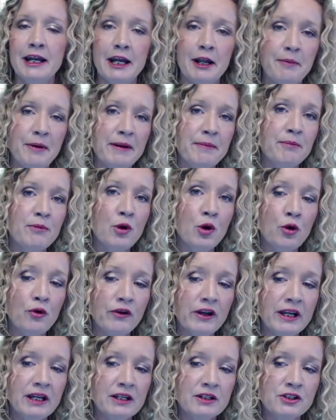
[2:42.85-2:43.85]
Now by
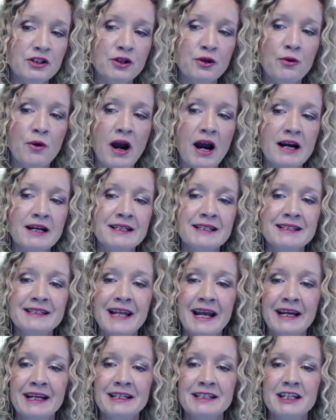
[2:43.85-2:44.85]
moving it to our
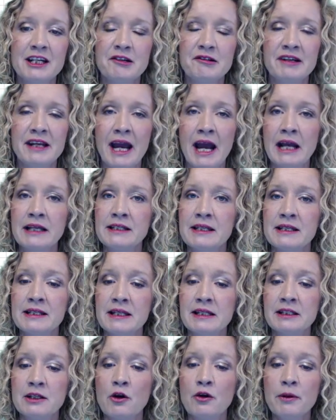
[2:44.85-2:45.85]
secondary axis,
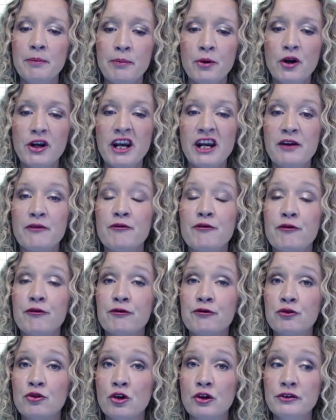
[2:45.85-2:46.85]
it's going to put it in
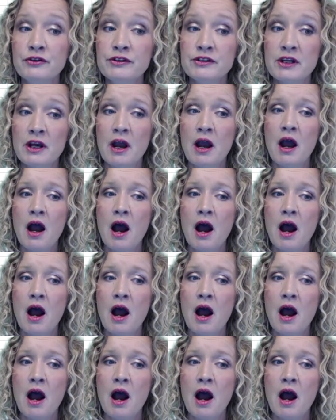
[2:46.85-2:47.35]
front